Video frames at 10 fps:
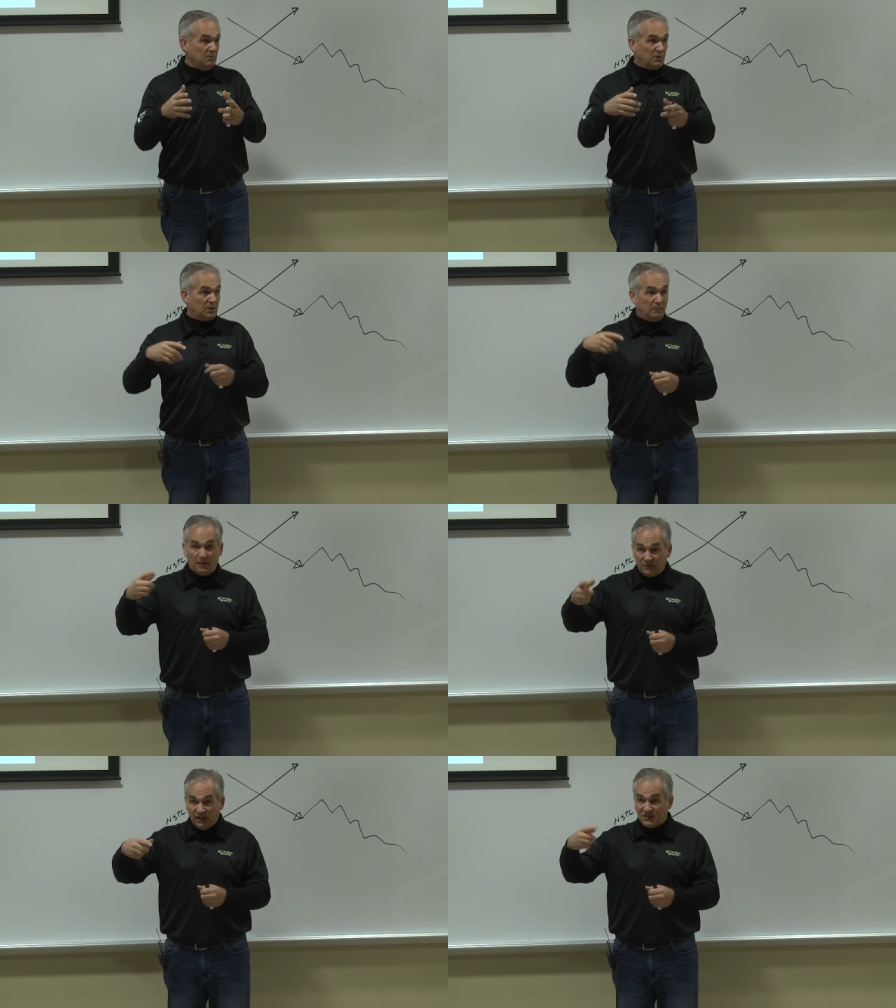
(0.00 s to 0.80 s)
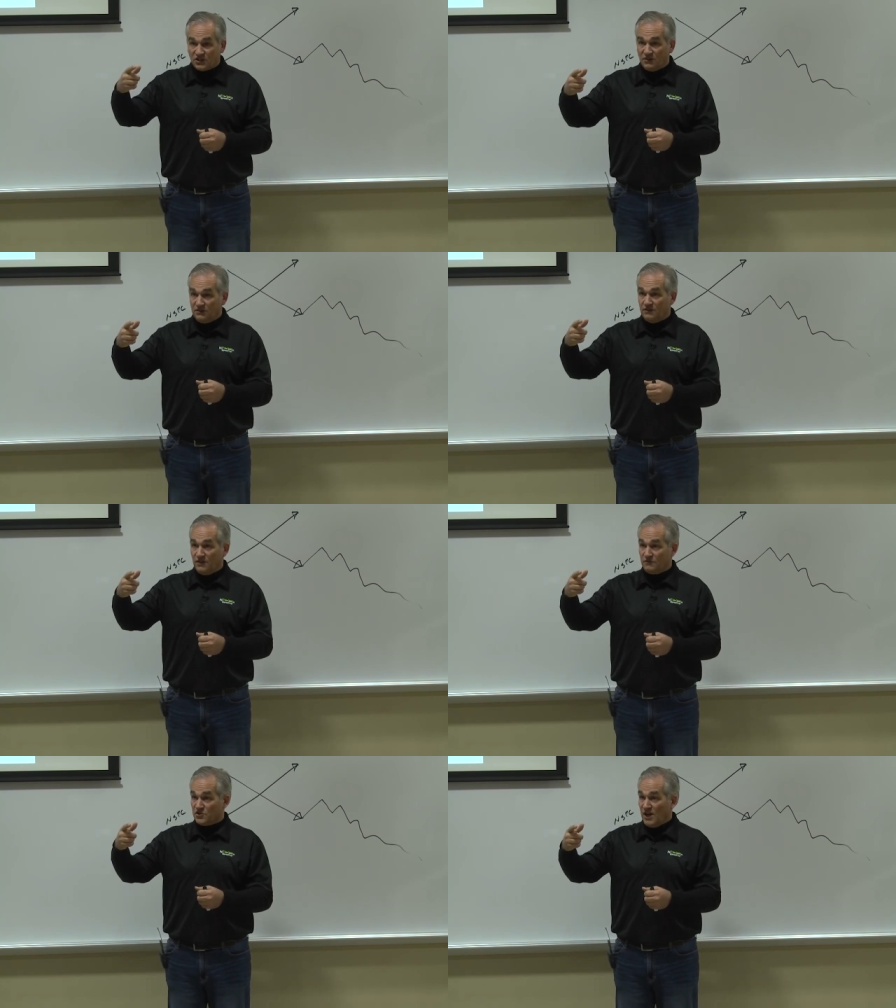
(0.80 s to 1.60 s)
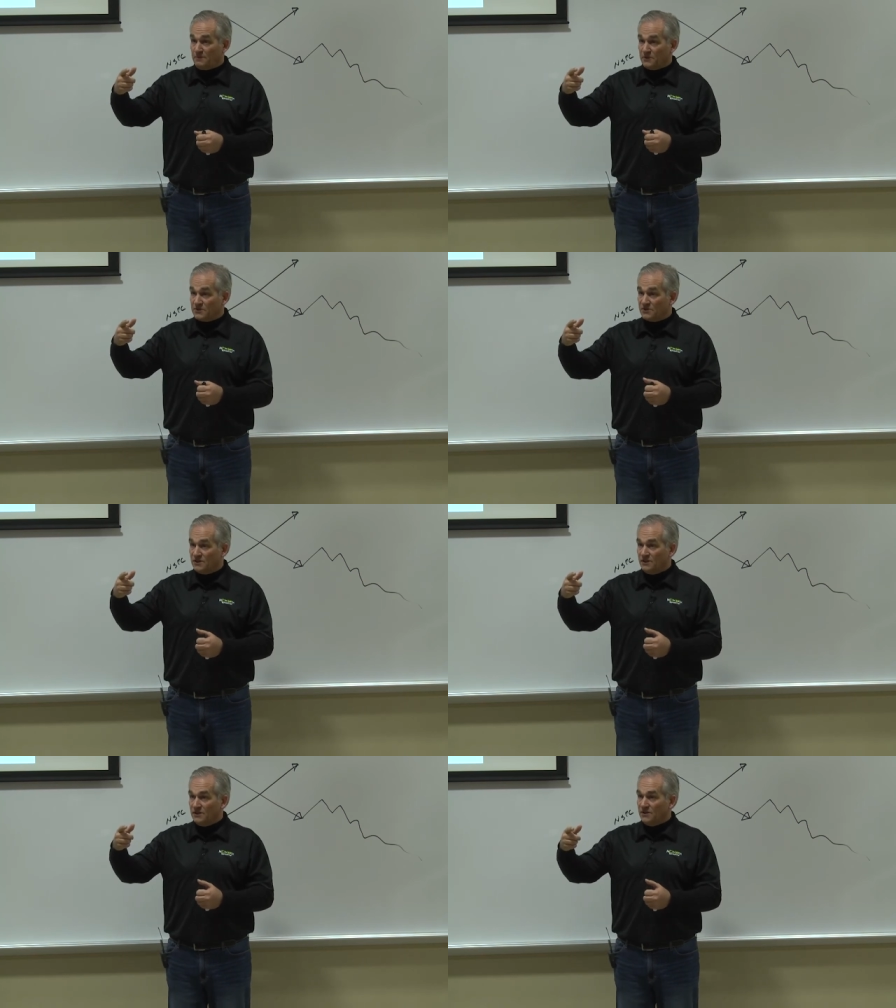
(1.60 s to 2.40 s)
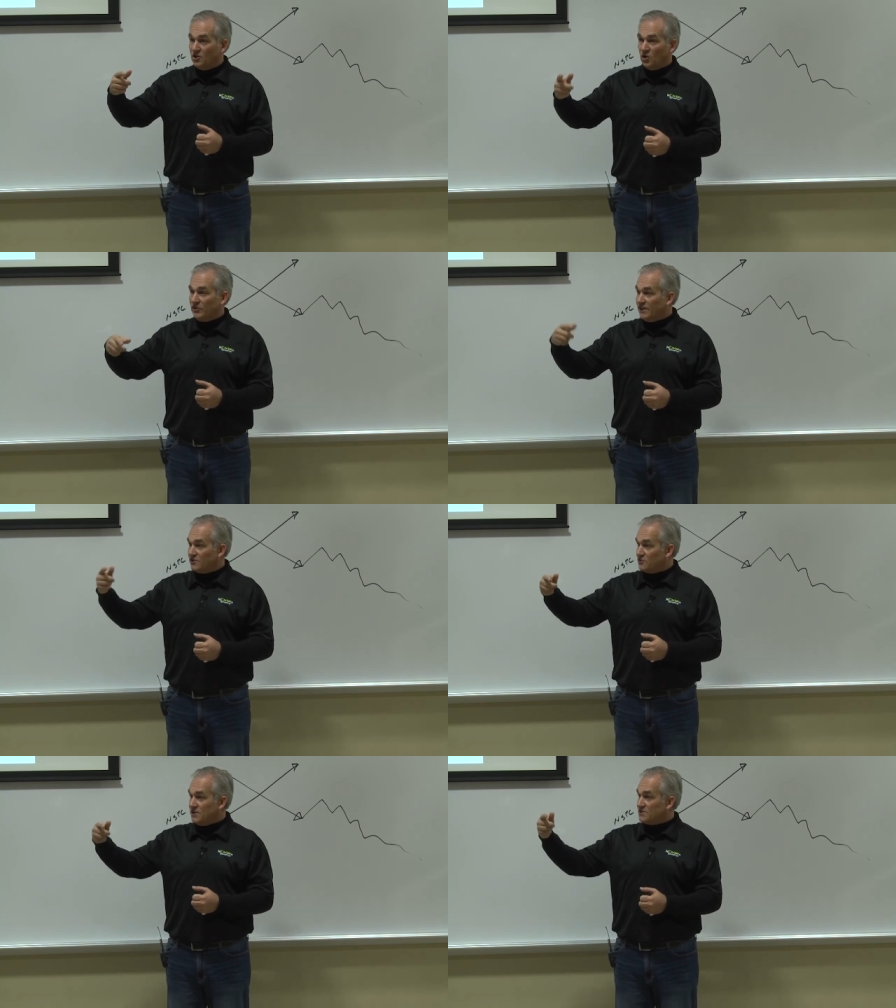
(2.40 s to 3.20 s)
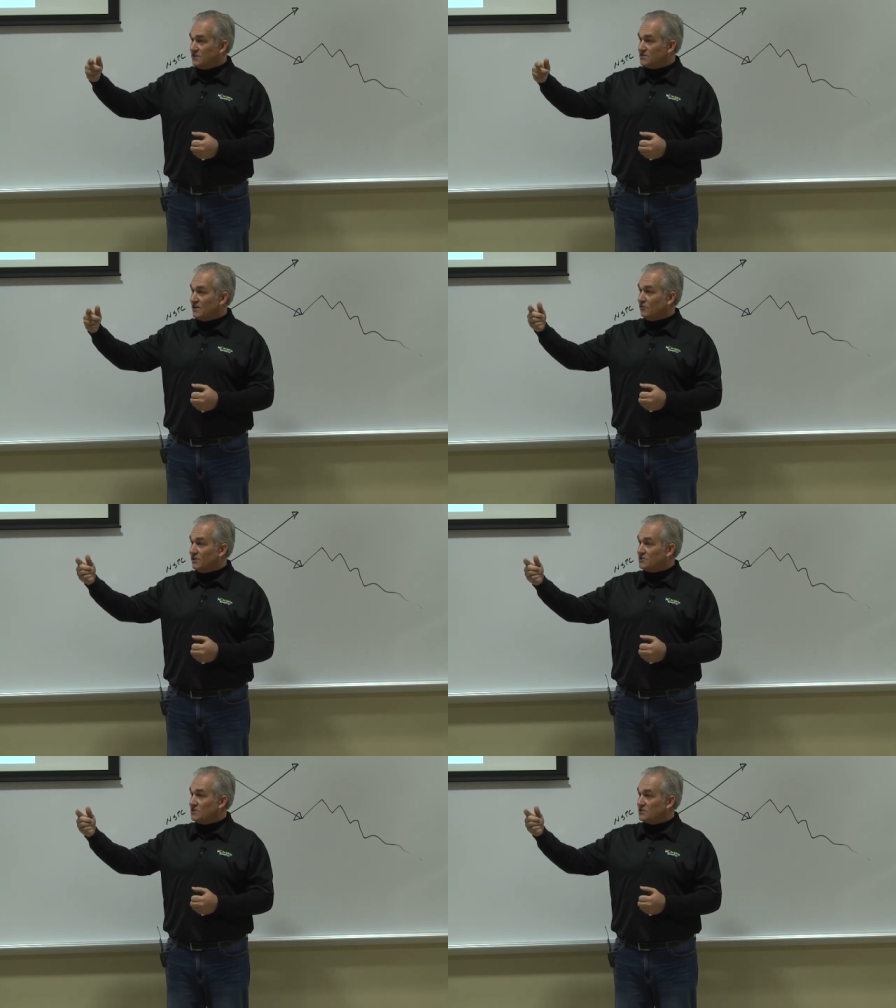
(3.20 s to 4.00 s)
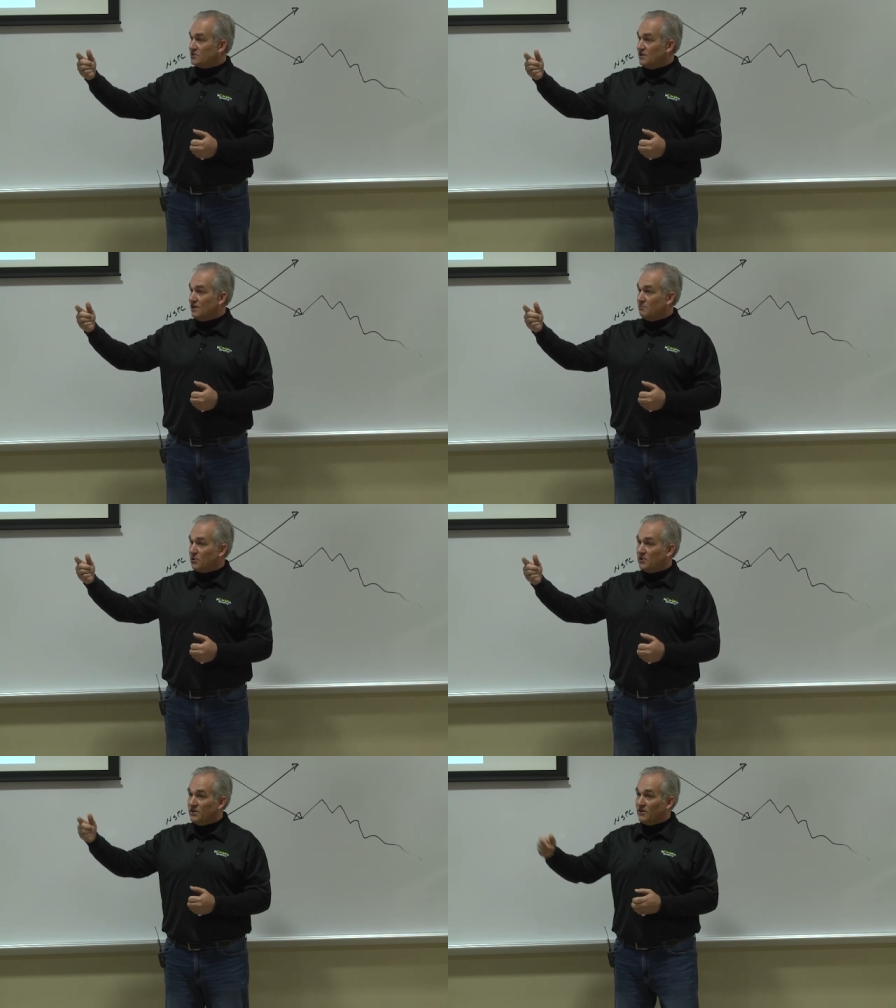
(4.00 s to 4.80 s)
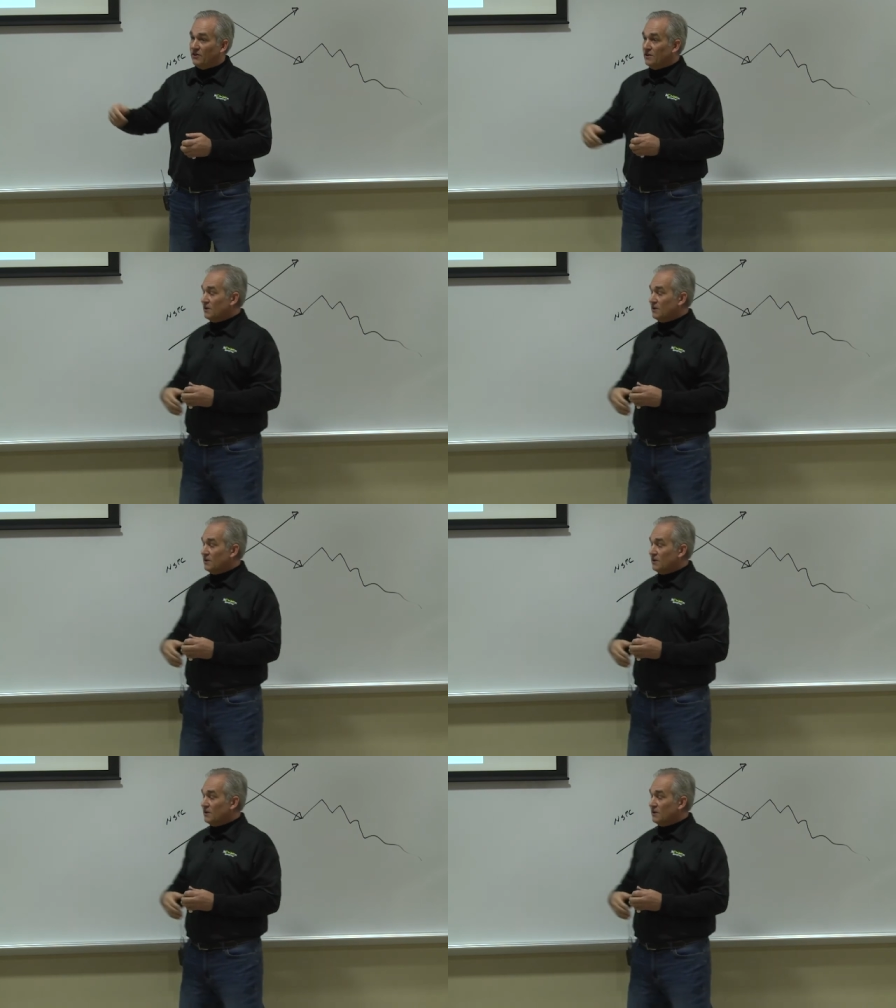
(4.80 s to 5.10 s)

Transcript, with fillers: But the population of shoppers only increased at single digits uh, per year.